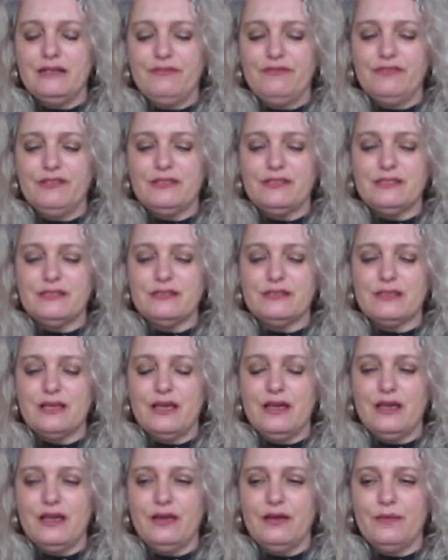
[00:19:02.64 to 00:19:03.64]
if it's
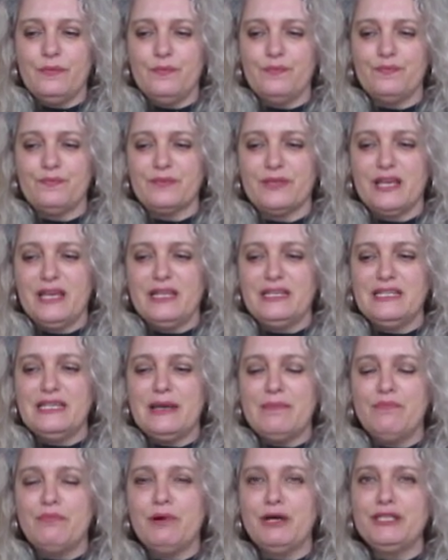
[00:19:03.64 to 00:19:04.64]
um, the
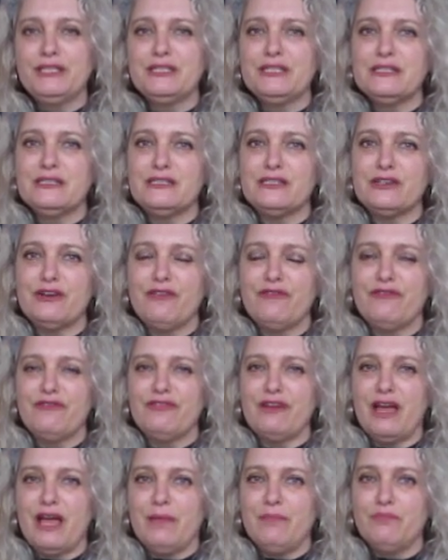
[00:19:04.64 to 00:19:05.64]
abundance
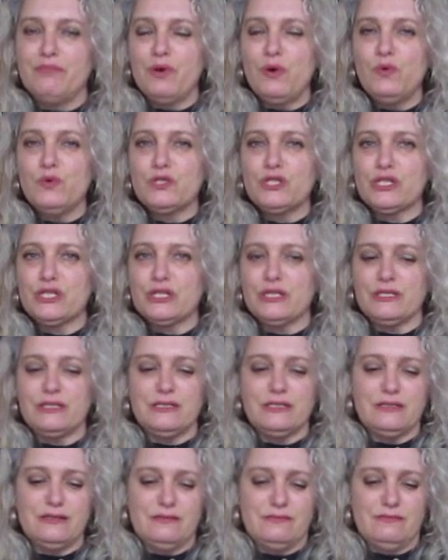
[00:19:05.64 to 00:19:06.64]
of
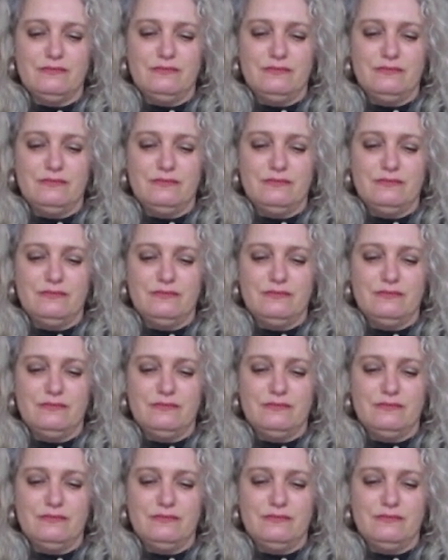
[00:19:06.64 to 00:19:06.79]
emotions,